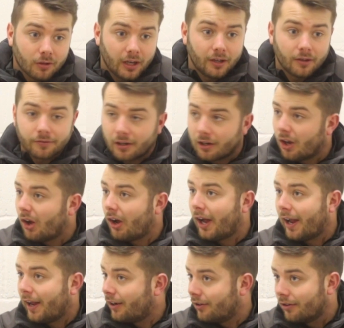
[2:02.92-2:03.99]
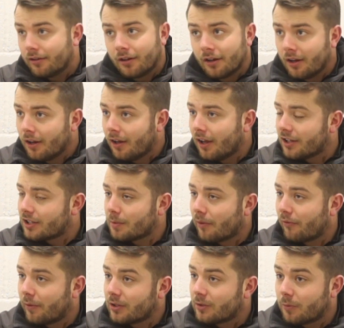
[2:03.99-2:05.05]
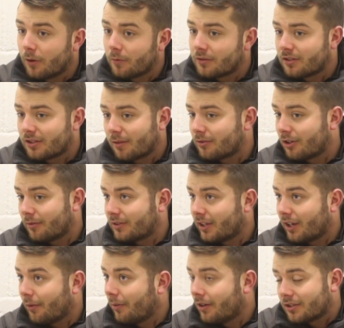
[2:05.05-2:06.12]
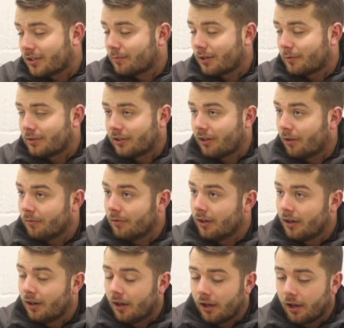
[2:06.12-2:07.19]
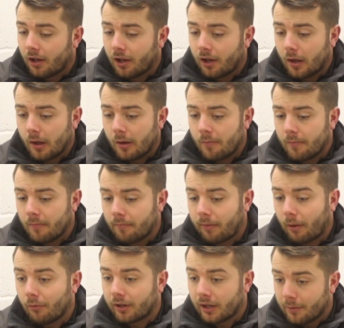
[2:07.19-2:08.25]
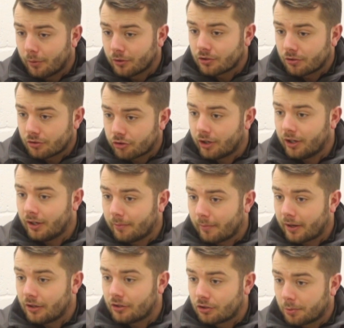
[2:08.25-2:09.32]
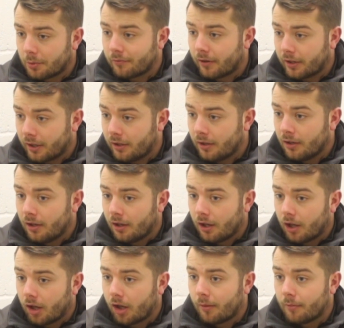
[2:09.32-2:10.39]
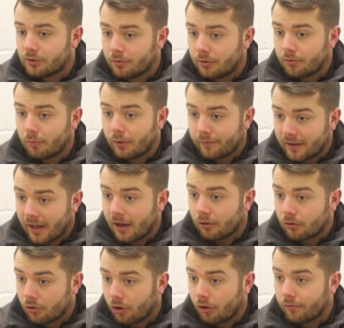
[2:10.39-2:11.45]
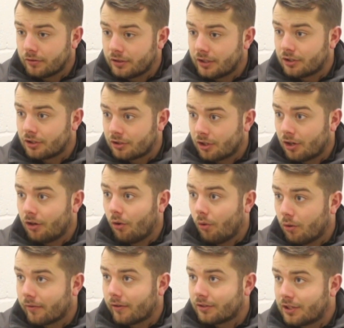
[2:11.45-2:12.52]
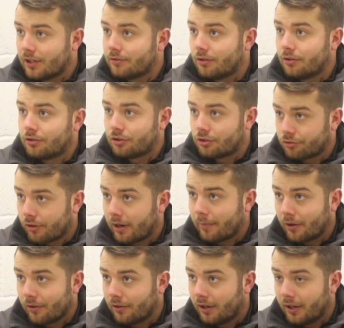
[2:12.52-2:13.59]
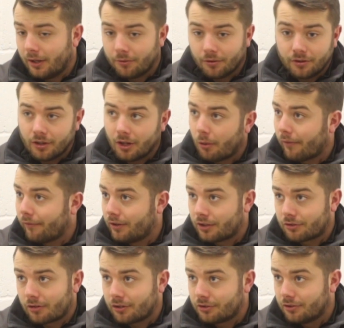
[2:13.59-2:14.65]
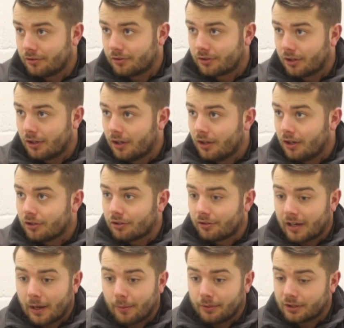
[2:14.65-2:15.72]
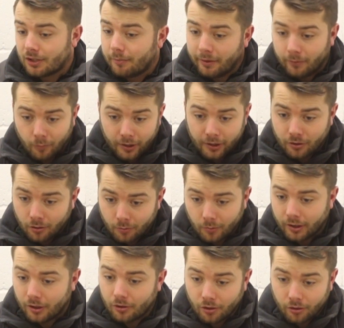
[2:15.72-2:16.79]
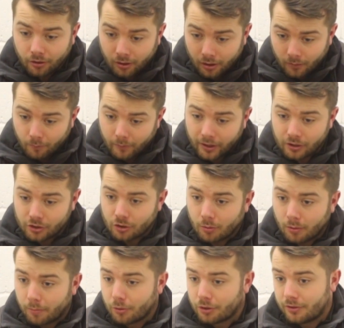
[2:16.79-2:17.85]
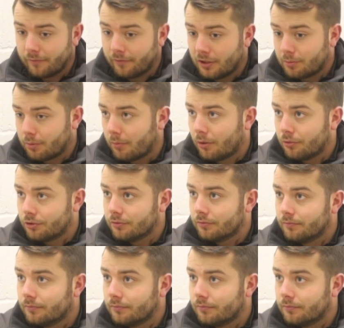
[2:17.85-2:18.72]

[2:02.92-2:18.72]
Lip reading: clean off the line, and some other bits and bobs, and sometimes they go in and sometimes they don't. But we'll keep pushing on training and making sure we're ready, as we've now got obviously to turn all of our attention straight back on the league, but no other distractions. So now it's going to be week on, making sure we're pushing for this promotion.